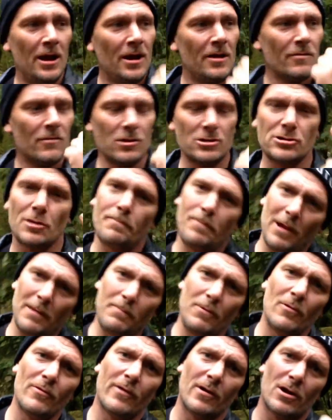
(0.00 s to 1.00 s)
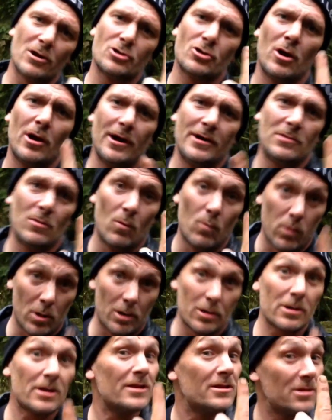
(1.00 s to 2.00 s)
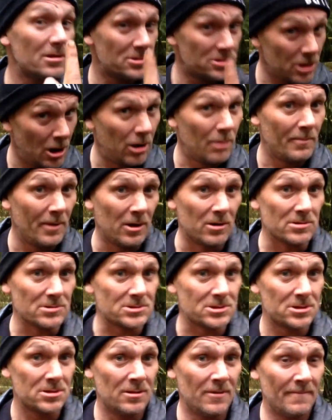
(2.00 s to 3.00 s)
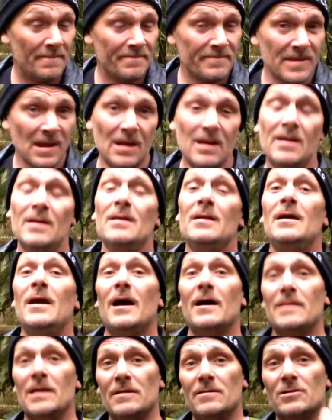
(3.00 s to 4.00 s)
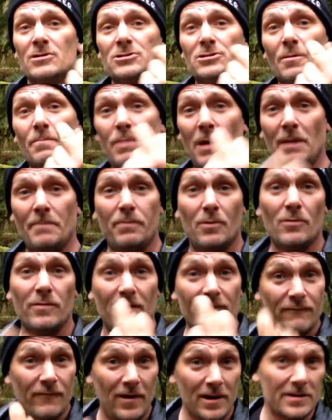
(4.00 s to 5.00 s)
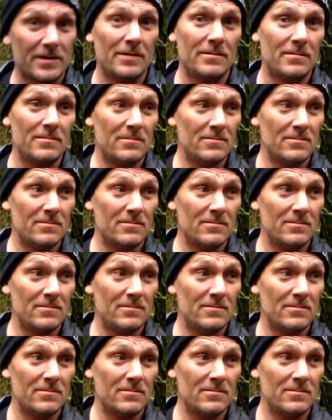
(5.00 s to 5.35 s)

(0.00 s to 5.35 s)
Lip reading: There's the people that are trying to work in the sawmills. And then there's the people that fucking...